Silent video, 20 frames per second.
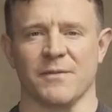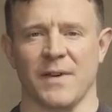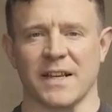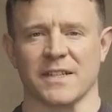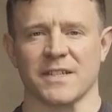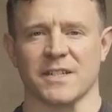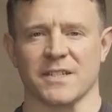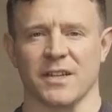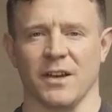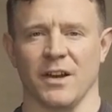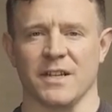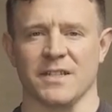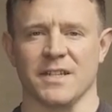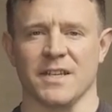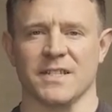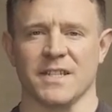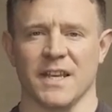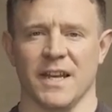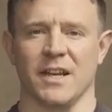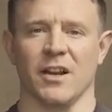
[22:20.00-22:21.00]
of
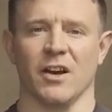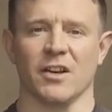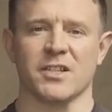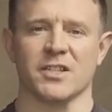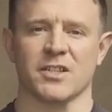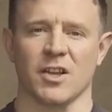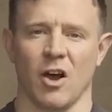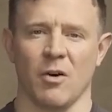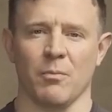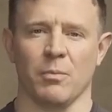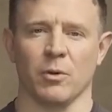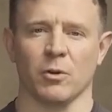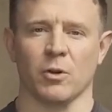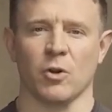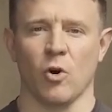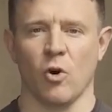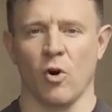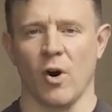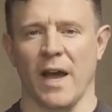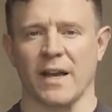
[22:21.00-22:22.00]
exercises in our sample
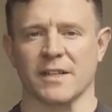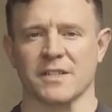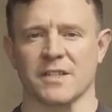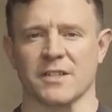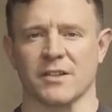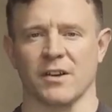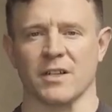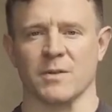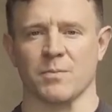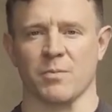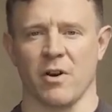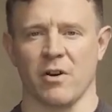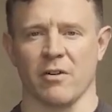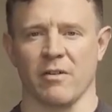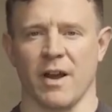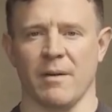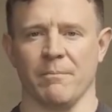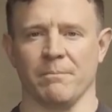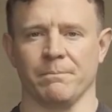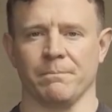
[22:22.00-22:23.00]
core exercise
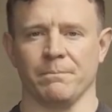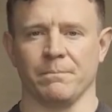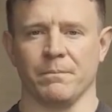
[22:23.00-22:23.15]
program.